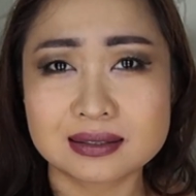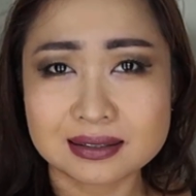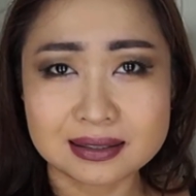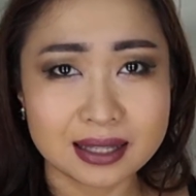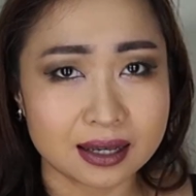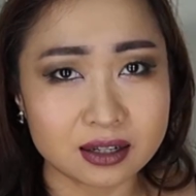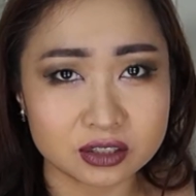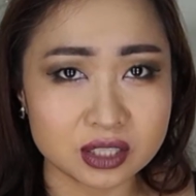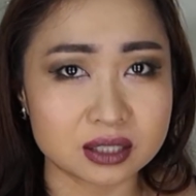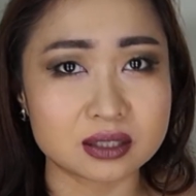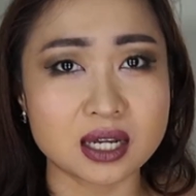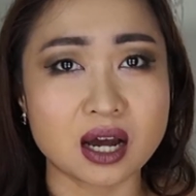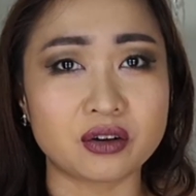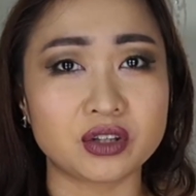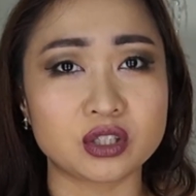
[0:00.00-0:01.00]
nailed it
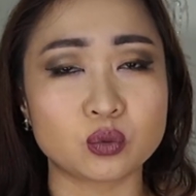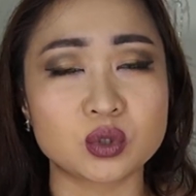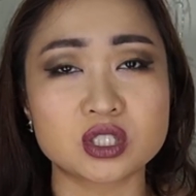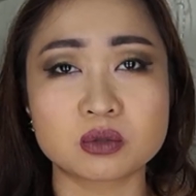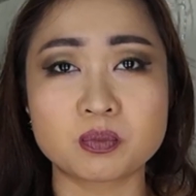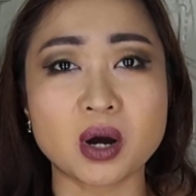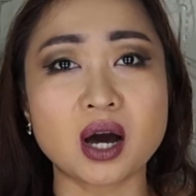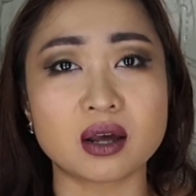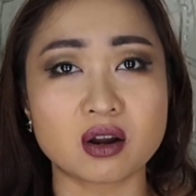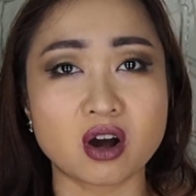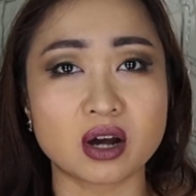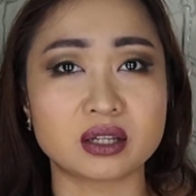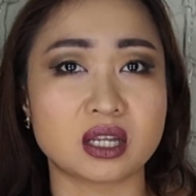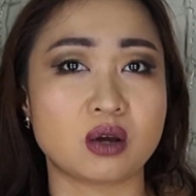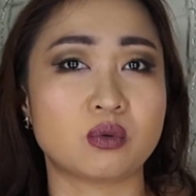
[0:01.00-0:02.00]
down. It was spot
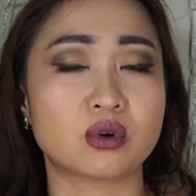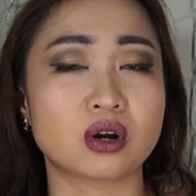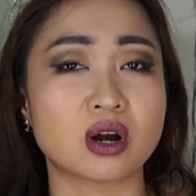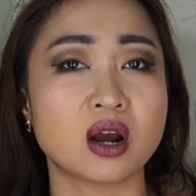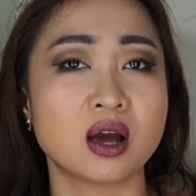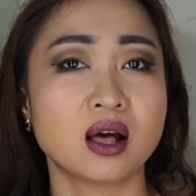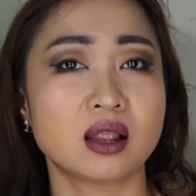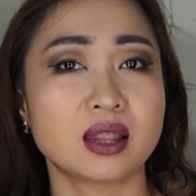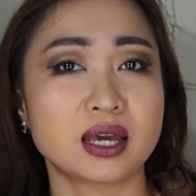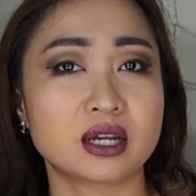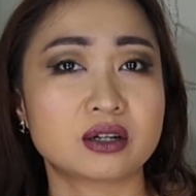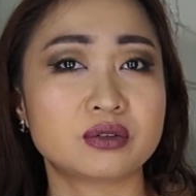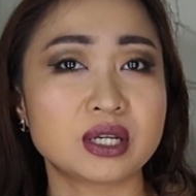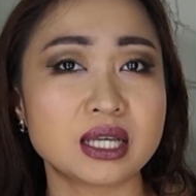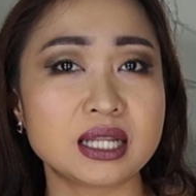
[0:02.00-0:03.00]
on. They were
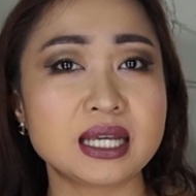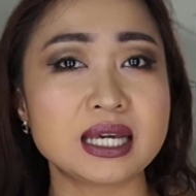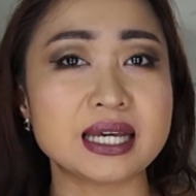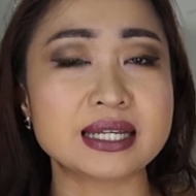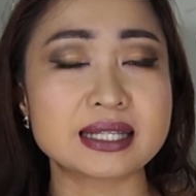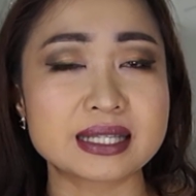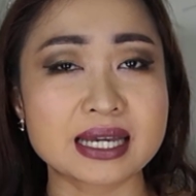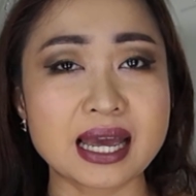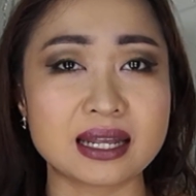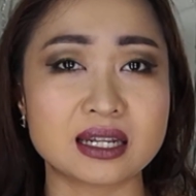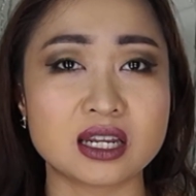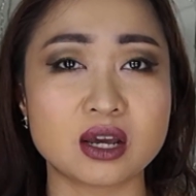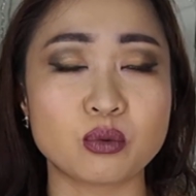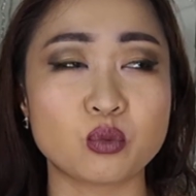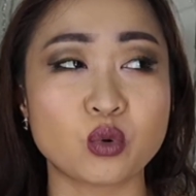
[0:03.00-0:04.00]
like really in
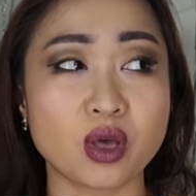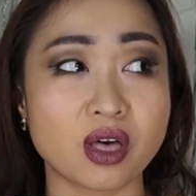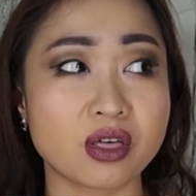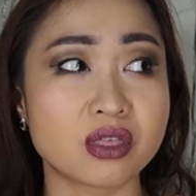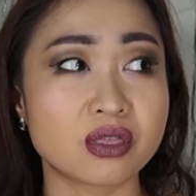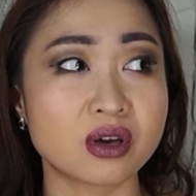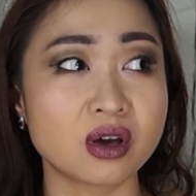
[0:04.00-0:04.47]
tandem with